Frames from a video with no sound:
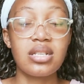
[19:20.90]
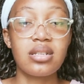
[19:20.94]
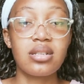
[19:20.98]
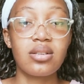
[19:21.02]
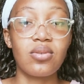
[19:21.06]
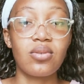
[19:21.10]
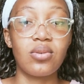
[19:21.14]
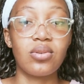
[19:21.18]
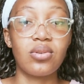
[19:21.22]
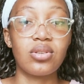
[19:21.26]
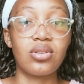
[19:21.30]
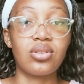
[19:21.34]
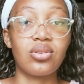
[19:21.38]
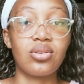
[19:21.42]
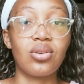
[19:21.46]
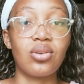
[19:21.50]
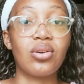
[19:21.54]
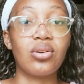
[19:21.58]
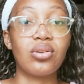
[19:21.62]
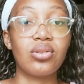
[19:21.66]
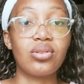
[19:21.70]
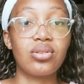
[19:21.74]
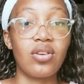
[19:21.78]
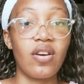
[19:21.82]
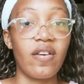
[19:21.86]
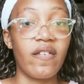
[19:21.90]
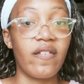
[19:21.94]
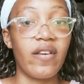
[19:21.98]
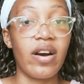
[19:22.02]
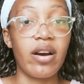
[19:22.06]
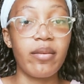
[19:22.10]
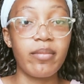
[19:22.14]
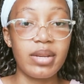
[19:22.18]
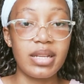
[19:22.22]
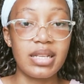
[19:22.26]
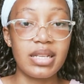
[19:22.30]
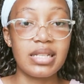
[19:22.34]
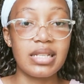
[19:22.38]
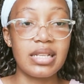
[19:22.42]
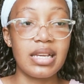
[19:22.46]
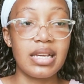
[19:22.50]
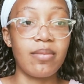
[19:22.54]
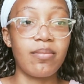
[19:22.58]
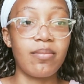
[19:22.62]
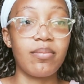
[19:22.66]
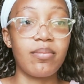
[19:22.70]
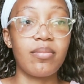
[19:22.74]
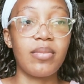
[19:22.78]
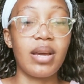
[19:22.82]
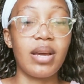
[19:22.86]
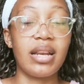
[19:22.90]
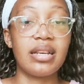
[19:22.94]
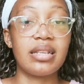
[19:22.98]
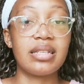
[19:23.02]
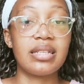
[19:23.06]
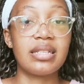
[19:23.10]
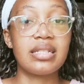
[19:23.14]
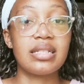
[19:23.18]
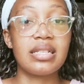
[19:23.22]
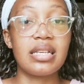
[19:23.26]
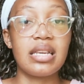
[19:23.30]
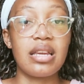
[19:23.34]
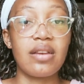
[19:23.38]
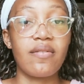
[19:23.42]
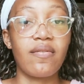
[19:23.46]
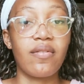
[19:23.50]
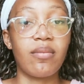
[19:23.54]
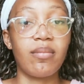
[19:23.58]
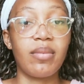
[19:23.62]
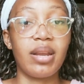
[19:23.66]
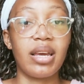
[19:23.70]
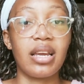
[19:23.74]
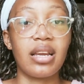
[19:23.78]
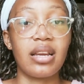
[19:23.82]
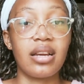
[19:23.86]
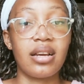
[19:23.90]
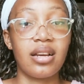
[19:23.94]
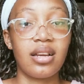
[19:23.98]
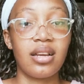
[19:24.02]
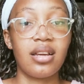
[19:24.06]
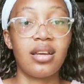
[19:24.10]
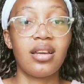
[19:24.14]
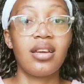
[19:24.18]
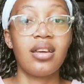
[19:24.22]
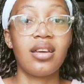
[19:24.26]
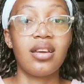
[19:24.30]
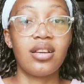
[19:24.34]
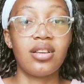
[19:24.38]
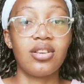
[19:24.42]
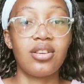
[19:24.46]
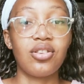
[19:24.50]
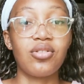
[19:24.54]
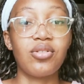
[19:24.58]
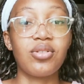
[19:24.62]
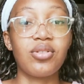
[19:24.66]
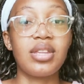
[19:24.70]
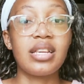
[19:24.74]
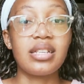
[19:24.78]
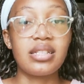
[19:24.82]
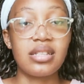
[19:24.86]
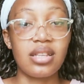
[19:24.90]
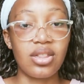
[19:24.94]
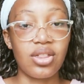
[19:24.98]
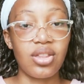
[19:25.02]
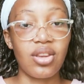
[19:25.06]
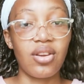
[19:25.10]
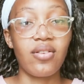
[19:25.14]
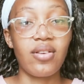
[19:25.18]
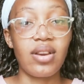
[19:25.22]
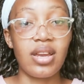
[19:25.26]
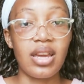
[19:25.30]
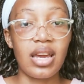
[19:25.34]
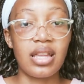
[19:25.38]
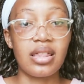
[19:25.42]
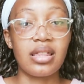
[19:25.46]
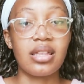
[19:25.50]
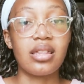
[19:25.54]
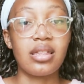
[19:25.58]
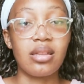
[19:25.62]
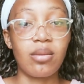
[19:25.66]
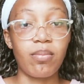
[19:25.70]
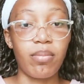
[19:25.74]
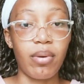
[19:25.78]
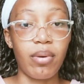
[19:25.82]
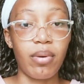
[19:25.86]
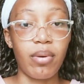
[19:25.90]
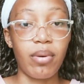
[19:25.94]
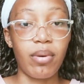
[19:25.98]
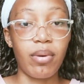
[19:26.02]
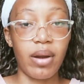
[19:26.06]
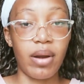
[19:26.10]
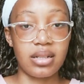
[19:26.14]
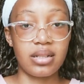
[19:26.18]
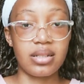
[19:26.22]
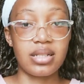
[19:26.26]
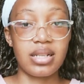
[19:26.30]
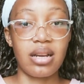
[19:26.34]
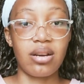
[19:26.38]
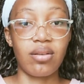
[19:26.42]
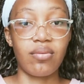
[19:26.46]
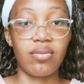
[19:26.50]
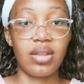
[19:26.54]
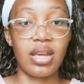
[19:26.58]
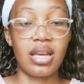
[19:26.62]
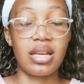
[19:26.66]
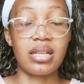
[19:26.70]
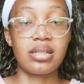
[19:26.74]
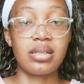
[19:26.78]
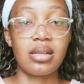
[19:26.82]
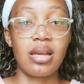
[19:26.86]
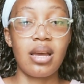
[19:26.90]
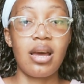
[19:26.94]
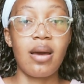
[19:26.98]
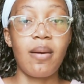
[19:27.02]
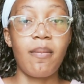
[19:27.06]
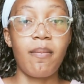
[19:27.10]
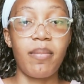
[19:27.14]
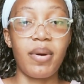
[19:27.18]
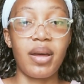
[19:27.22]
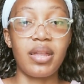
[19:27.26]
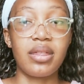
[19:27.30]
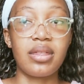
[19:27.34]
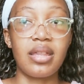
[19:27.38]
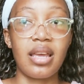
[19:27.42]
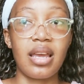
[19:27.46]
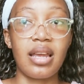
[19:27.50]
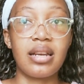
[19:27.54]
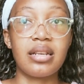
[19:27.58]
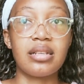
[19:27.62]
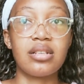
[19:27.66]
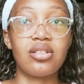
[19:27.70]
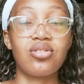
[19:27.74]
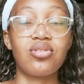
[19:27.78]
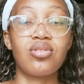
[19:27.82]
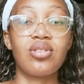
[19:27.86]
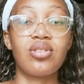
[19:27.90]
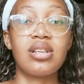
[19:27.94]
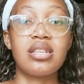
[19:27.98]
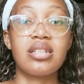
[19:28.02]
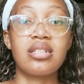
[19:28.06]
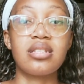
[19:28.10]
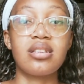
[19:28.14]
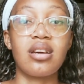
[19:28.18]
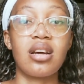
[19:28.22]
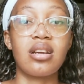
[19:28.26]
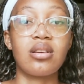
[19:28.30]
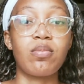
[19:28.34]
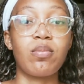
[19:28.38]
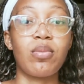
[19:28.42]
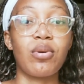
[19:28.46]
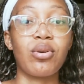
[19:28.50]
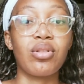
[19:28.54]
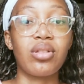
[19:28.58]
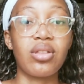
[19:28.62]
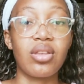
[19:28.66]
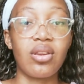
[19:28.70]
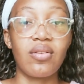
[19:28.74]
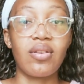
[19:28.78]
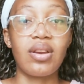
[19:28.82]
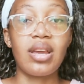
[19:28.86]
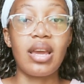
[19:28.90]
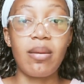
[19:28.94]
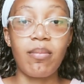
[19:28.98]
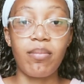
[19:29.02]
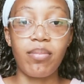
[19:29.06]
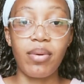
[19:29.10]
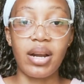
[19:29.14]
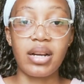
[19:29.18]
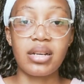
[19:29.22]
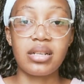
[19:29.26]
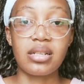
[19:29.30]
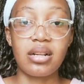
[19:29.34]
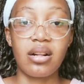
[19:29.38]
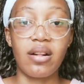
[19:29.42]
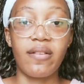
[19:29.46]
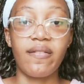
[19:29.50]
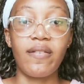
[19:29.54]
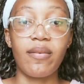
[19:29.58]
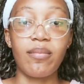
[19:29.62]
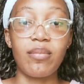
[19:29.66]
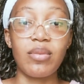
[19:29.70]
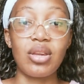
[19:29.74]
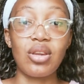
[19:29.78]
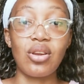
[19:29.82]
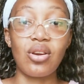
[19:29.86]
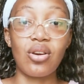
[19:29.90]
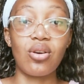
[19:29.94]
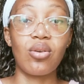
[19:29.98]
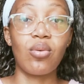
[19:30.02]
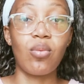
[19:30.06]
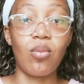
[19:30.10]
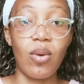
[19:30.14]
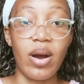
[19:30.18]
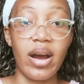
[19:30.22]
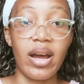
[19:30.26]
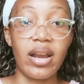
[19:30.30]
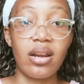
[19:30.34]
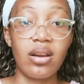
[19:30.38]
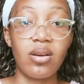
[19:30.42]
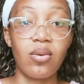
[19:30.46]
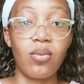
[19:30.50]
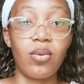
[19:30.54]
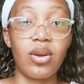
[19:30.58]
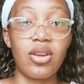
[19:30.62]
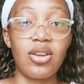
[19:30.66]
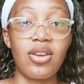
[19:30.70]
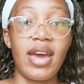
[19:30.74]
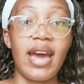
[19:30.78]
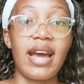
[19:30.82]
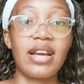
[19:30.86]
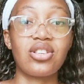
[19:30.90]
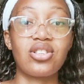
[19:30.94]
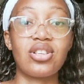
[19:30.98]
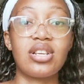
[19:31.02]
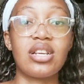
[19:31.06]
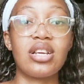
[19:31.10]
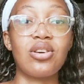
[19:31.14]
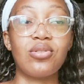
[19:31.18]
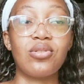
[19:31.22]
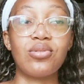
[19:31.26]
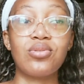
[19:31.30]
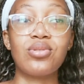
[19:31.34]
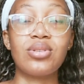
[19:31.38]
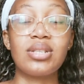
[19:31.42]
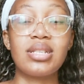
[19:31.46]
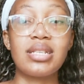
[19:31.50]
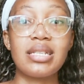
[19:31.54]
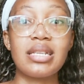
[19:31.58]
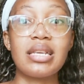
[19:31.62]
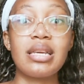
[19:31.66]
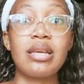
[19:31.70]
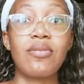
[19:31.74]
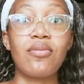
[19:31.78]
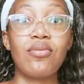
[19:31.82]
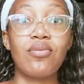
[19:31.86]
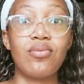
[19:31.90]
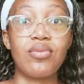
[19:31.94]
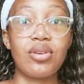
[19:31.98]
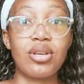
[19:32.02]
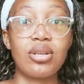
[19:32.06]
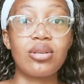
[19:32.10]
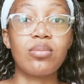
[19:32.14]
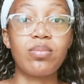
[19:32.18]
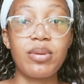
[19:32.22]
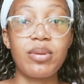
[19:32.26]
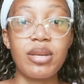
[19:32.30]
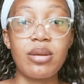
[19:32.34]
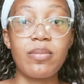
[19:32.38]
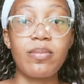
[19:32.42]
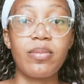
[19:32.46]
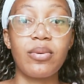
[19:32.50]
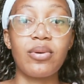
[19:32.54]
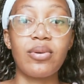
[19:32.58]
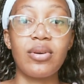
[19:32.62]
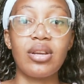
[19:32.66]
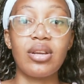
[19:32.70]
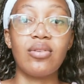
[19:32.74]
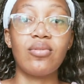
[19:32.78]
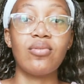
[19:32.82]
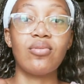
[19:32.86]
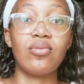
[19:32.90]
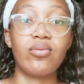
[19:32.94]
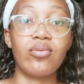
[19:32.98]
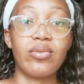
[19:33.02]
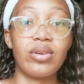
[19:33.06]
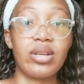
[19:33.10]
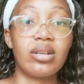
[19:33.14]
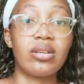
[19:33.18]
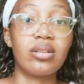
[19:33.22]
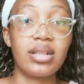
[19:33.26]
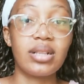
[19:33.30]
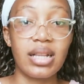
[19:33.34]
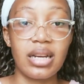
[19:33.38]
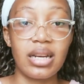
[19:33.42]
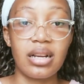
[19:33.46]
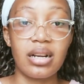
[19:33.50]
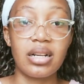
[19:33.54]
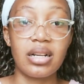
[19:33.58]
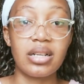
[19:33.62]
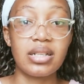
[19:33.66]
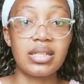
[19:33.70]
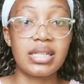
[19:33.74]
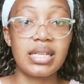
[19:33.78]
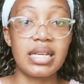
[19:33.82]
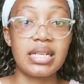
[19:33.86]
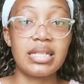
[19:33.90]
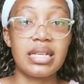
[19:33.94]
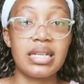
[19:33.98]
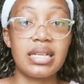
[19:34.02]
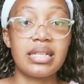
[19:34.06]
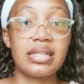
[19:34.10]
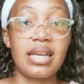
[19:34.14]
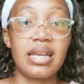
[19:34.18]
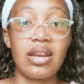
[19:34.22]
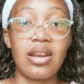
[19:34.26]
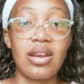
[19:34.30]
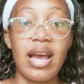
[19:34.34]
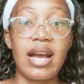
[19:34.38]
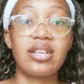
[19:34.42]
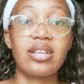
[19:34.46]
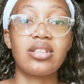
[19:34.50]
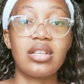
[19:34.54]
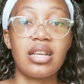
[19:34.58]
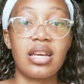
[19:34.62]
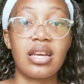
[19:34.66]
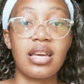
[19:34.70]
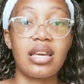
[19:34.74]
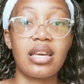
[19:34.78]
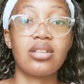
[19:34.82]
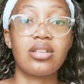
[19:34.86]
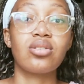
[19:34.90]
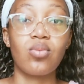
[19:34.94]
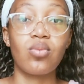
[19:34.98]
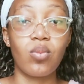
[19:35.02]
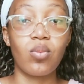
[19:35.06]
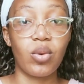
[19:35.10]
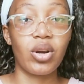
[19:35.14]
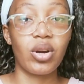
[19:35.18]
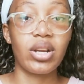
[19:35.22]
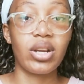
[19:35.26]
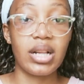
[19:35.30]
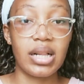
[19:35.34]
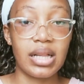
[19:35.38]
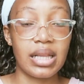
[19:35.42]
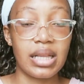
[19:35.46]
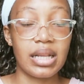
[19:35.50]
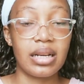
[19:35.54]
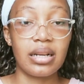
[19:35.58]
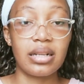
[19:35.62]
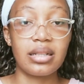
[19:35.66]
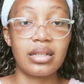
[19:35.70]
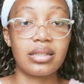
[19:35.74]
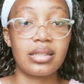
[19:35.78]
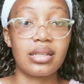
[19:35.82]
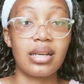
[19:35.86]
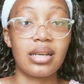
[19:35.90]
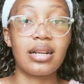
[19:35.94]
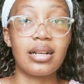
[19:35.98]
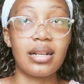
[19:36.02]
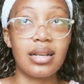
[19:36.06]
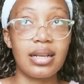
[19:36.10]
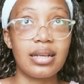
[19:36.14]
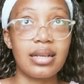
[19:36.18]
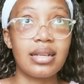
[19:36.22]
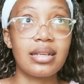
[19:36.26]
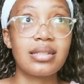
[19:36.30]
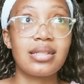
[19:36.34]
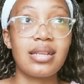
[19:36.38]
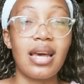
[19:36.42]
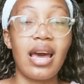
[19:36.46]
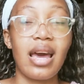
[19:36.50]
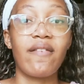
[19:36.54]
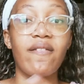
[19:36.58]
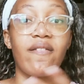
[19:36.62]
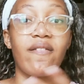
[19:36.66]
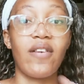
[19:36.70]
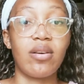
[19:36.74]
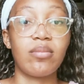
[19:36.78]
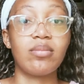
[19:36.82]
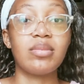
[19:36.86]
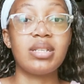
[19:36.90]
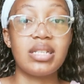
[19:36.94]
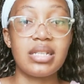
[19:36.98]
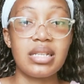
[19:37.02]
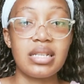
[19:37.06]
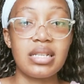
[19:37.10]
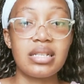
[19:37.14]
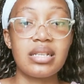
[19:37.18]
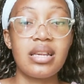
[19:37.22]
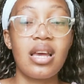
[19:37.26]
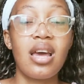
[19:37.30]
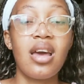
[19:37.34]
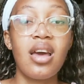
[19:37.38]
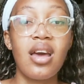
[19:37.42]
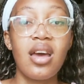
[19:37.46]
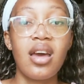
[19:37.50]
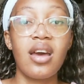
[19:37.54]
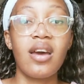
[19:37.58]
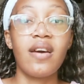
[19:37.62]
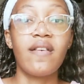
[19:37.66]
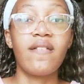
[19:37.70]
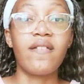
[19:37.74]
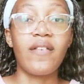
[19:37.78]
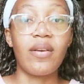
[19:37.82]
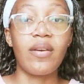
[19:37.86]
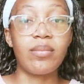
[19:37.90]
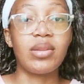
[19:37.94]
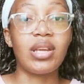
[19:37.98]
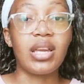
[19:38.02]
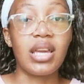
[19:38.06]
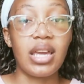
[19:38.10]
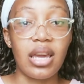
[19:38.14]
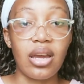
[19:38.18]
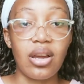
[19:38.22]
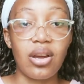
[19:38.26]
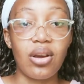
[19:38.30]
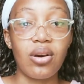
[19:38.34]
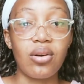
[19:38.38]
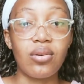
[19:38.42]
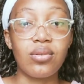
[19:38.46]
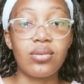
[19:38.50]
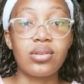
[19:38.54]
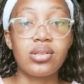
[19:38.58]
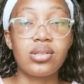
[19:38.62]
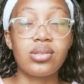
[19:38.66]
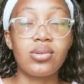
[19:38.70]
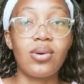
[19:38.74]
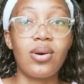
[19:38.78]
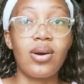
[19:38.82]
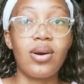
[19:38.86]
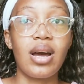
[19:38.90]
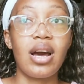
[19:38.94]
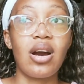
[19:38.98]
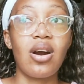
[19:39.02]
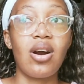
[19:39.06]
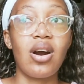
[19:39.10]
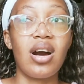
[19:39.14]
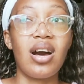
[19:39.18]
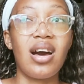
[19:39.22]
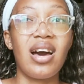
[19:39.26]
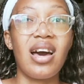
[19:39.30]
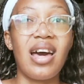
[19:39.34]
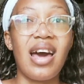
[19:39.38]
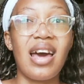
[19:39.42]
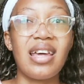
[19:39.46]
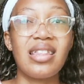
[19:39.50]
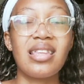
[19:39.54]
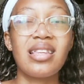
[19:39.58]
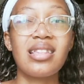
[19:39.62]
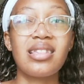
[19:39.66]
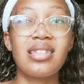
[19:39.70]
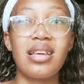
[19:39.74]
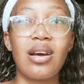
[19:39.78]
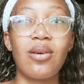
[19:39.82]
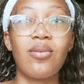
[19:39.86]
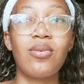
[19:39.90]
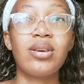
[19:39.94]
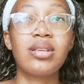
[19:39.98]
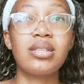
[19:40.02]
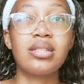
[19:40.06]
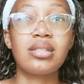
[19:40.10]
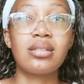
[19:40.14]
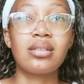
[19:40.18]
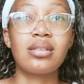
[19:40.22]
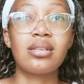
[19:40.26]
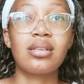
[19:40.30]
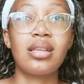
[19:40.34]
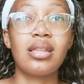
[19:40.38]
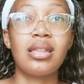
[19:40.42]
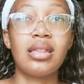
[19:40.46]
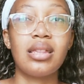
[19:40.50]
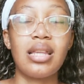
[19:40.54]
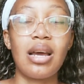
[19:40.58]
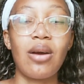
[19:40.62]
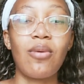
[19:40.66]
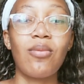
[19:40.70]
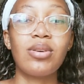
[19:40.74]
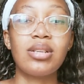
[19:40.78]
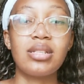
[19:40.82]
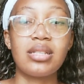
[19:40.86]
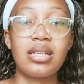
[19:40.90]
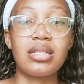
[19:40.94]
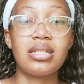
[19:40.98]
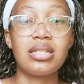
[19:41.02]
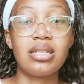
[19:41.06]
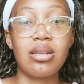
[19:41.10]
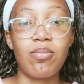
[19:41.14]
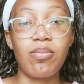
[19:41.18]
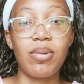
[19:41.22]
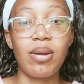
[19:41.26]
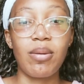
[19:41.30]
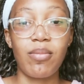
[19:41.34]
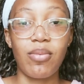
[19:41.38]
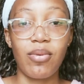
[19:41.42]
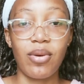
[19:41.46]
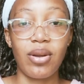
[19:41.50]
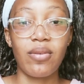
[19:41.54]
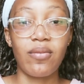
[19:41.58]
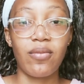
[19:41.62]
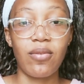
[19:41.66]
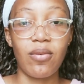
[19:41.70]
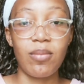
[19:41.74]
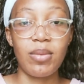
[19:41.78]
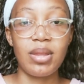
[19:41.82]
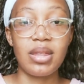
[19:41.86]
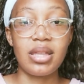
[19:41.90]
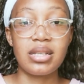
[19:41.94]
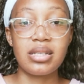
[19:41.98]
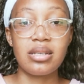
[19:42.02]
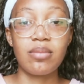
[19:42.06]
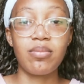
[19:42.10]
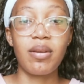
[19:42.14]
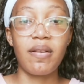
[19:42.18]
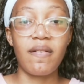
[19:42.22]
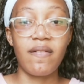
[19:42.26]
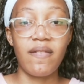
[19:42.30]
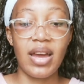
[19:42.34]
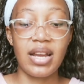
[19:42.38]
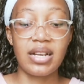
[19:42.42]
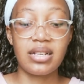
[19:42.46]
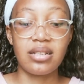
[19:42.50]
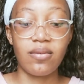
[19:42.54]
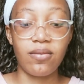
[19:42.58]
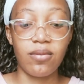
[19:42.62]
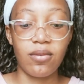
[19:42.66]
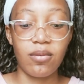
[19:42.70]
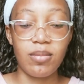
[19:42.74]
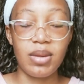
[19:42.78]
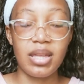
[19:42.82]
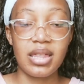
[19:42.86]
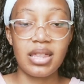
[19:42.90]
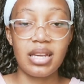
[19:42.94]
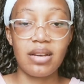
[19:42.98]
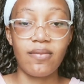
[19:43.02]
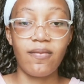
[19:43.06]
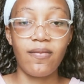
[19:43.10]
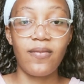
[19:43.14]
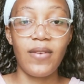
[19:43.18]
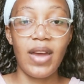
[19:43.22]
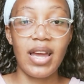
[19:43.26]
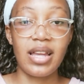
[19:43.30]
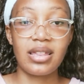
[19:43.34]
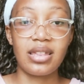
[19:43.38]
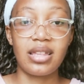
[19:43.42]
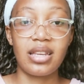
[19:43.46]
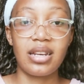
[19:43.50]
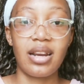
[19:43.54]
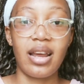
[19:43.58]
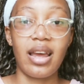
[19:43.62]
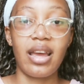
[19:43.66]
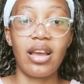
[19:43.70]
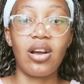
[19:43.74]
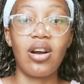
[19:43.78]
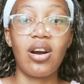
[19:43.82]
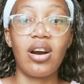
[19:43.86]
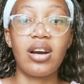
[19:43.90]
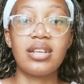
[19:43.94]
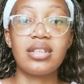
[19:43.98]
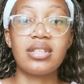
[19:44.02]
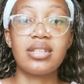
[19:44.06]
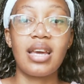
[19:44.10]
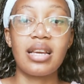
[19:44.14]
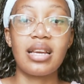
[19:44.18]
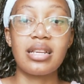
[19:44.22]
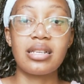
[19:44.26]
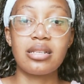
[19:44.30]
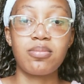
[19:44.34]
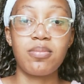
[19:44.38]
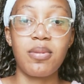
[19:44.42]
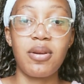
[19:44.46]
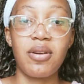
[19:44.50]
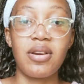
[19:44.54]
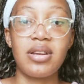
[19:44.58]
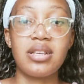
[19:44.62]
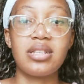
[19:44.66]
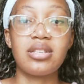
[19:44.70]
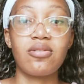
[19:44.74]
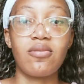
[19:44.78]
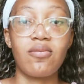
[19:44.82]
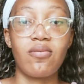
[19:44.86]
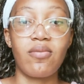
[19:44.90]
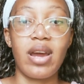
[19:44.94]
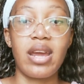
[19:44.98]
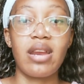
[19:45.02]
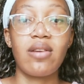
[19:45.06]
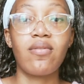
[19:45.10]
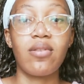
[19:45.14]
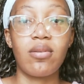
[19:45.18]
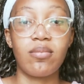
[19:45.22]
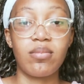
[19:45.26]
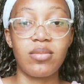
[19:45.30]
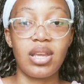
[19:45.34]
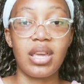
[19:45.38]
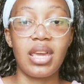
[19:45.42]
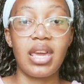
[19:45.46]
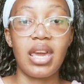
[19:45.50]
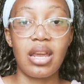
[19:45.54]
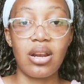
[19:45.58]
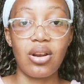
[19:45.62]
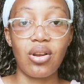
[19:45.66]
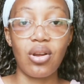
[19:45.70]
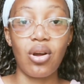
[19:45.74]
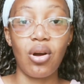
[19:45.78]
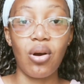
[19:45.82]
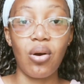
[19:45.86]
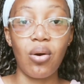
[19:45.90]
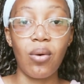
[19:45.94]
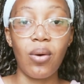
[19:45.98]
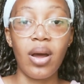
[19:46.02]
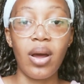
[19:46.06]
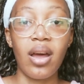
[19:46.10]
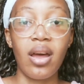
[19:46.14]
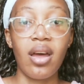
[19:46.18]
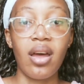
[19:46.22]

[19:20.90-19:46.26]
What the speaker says: or to go to a pharmacy and see it from, like, there's a theory and then the practical side of things, but they literally start both theory and practical from year one, where you actually go to see real people in real clinical settings, and you actually get to work in clinics and pharmacies from the get-go. So I think that was the tipping point for me, the tipping factor for me, that fact that I got experience right from the get-go,